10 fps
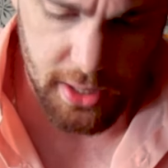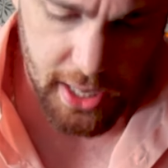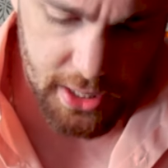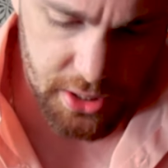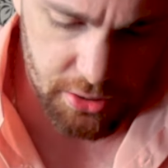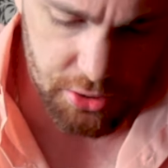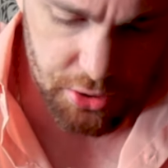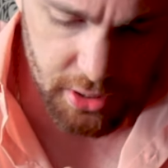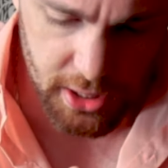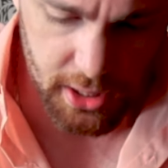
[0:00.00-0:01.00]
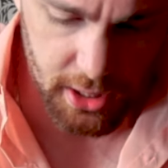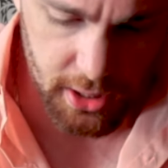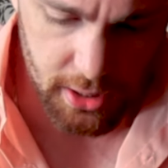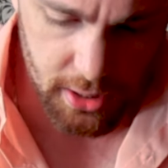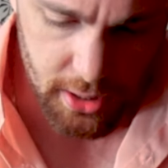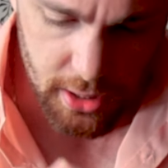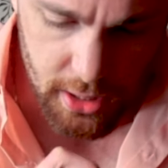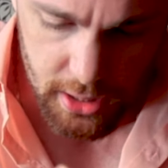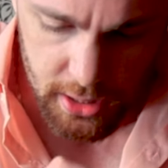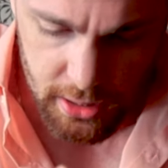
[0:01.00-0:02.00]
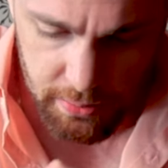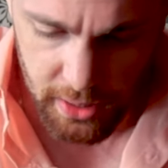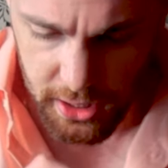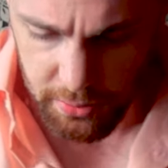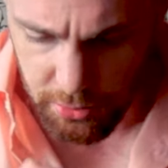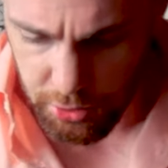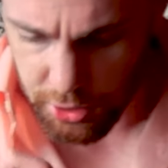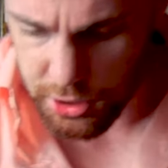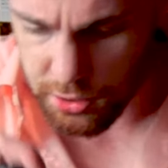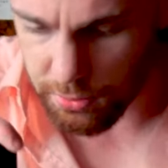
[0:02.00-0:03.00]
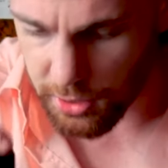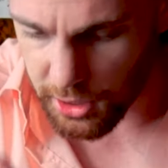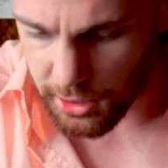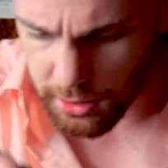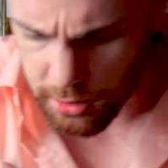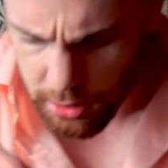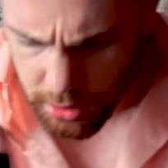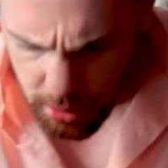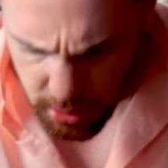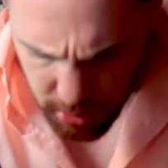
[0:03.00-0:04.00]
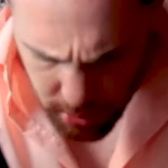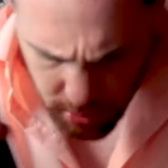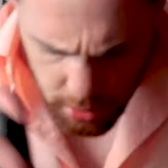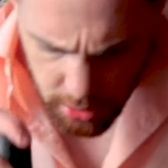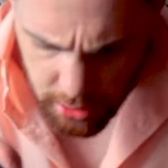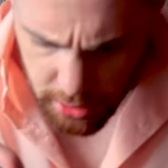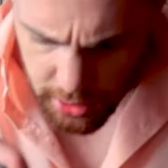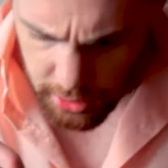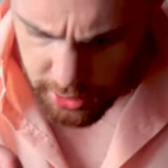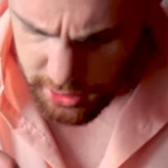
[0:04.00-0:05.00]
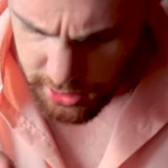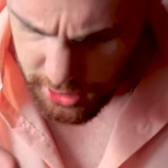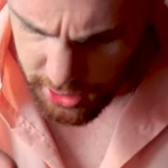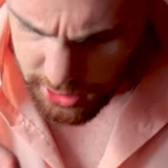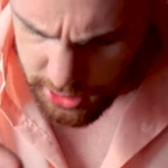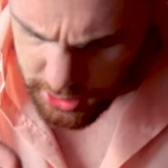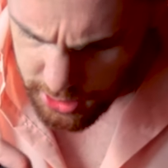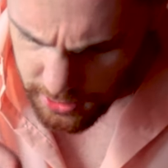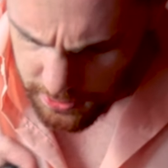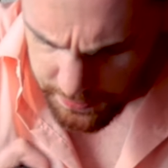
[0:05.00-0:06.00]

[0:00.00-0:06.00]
as you drink it, make it more sweet. That looks nice.